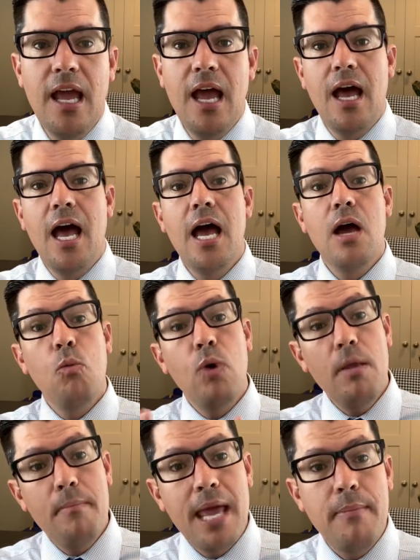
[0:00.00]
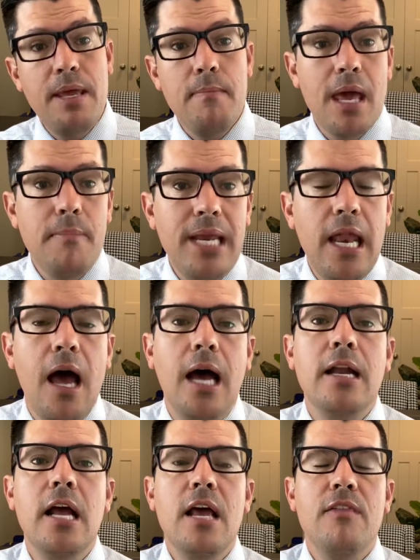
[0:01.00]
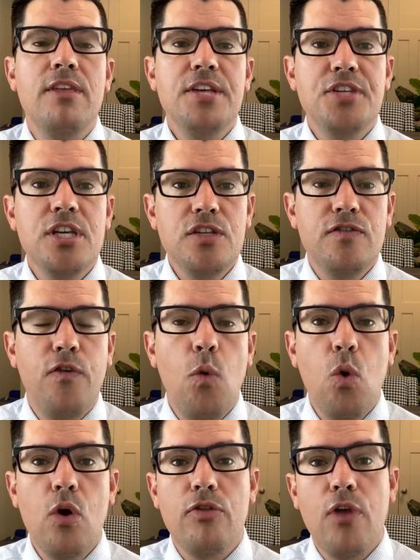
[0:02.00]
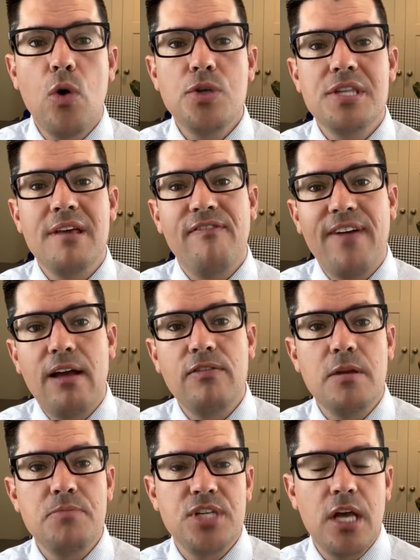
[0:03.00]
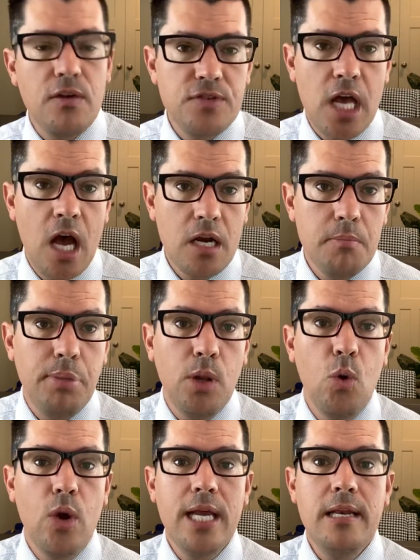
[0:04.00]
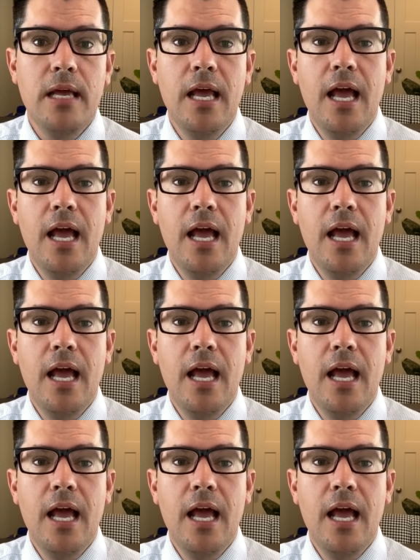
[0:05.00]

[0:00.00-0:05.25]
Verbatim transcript: Uh, well, maybe, maybe not. This is for those that found themselves unemployed.